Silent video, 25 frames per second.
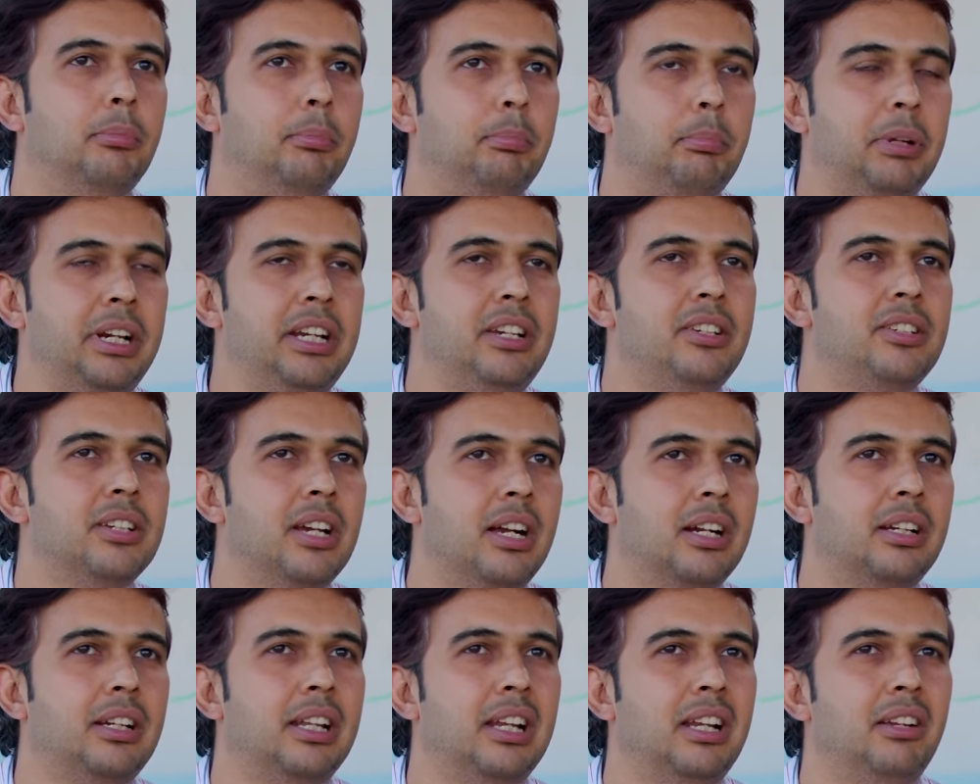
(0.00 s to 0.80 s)
pre
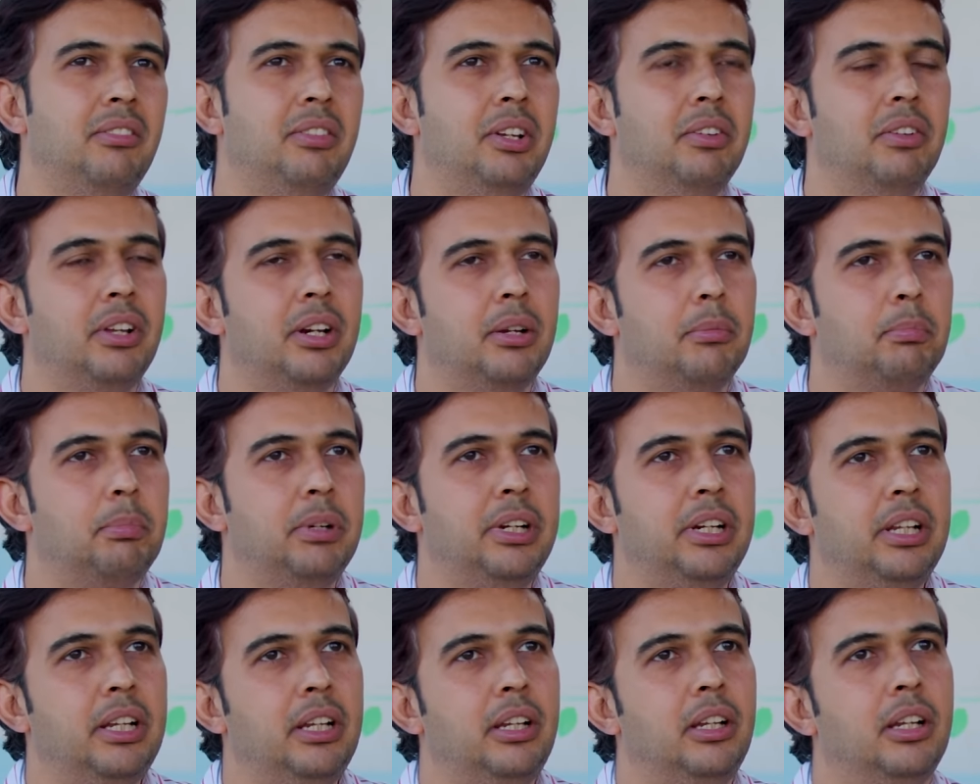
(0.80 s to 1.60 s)
Shark Tank, we were a
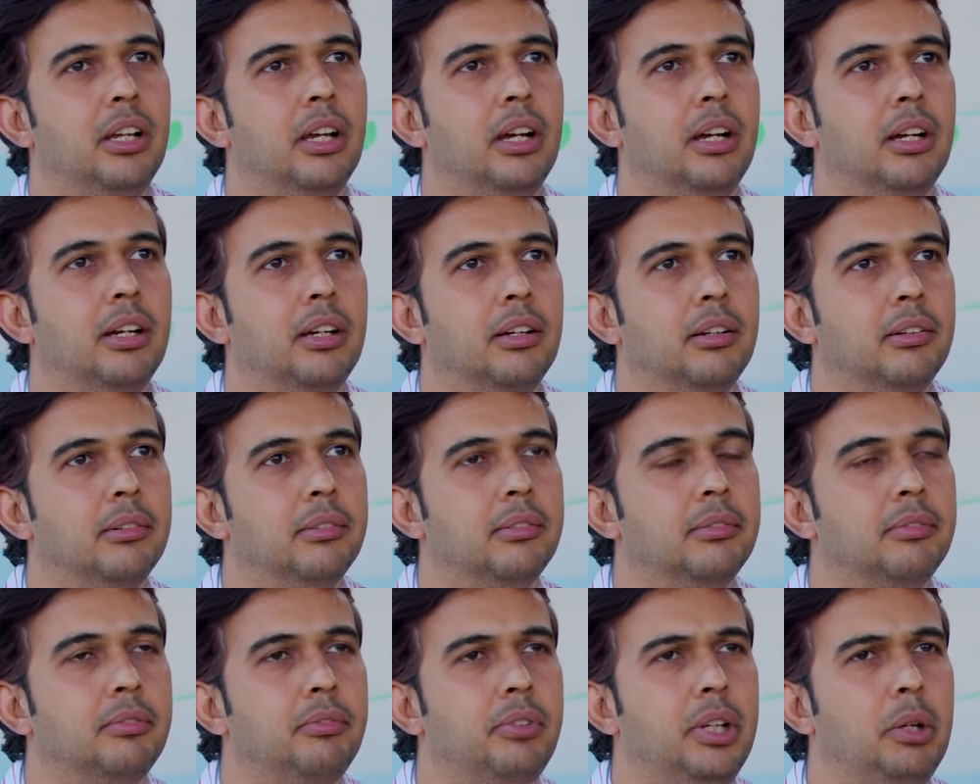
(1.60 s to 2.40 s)
pretty, uh,
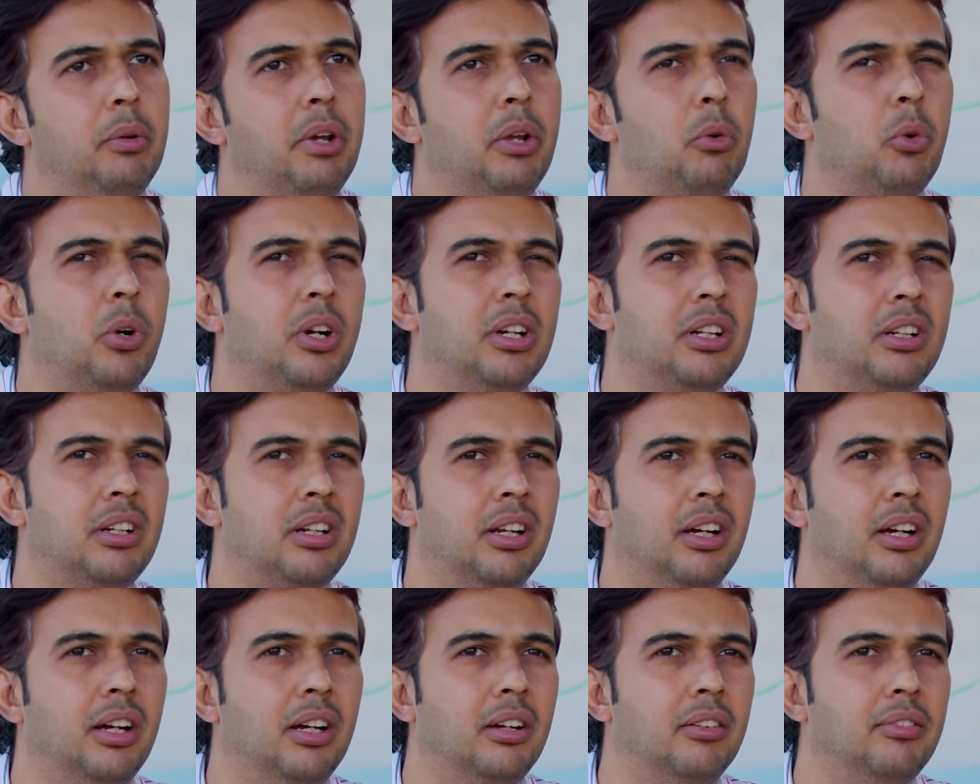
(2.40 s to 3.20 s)
we were what,
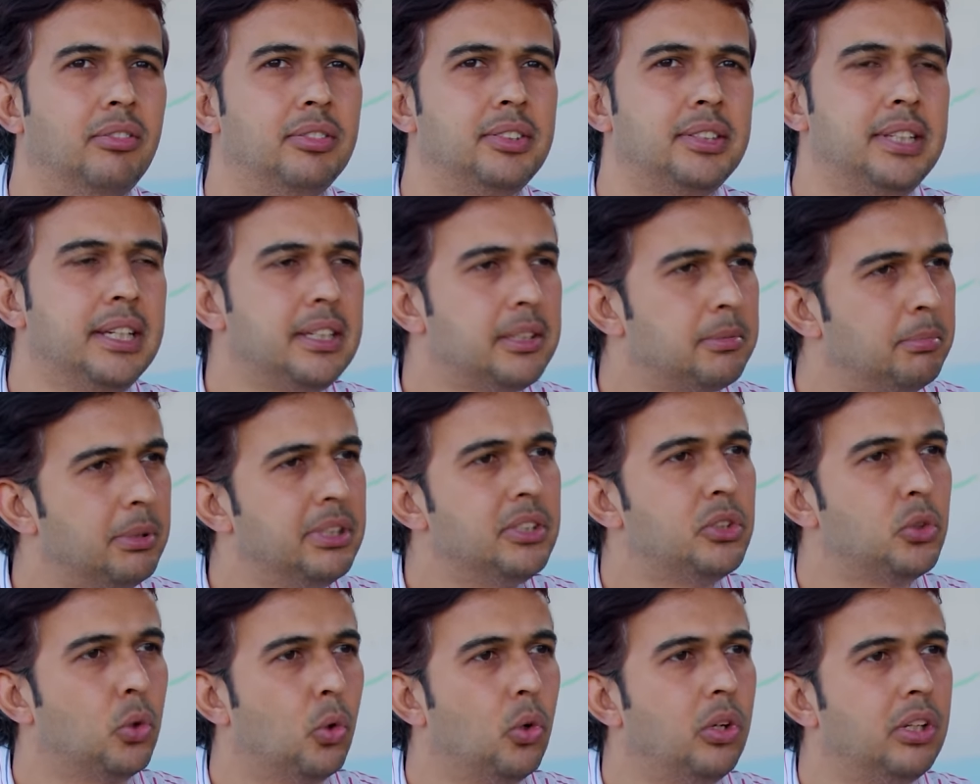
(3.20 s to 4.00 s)
uh, six
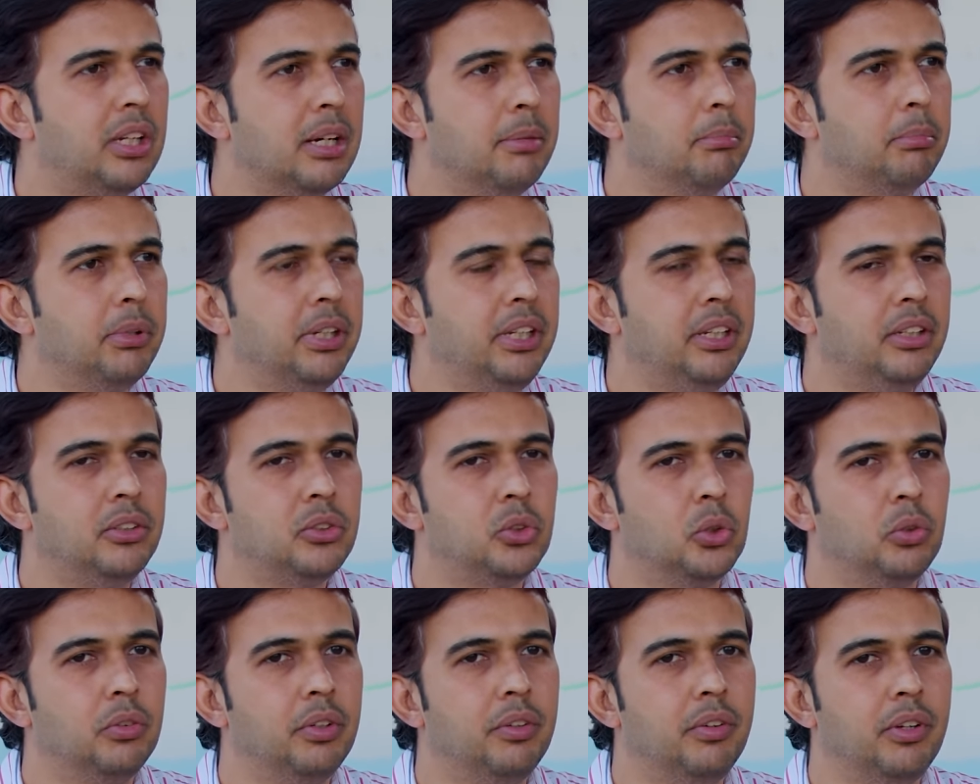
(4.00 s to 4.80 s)
months old company,
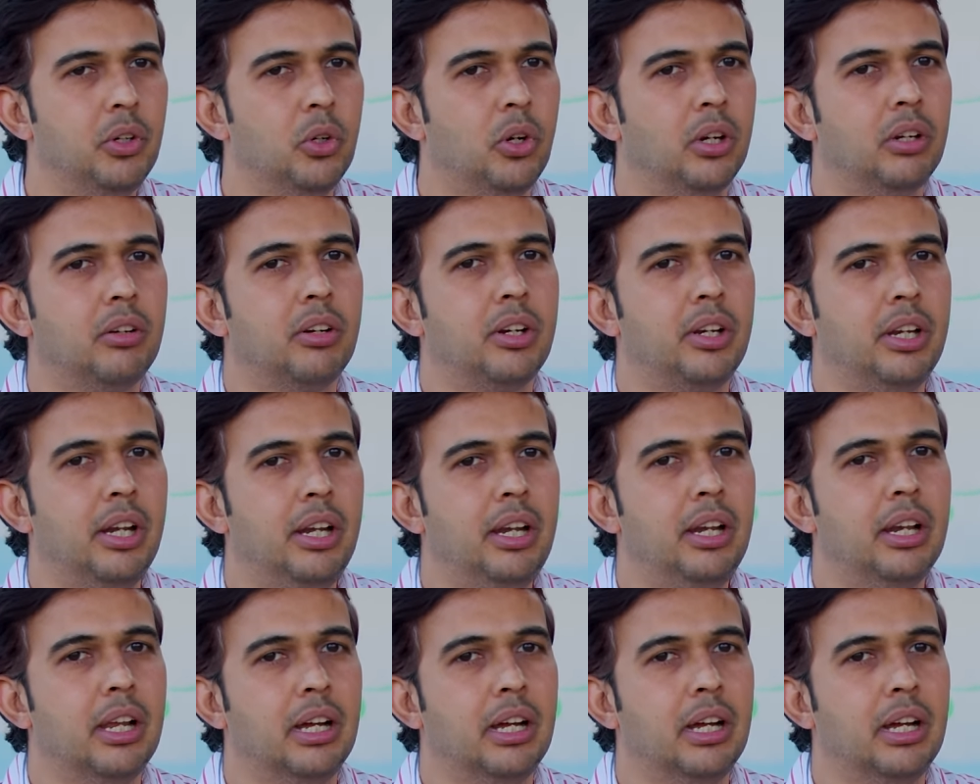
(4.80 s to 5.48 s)
so we were not really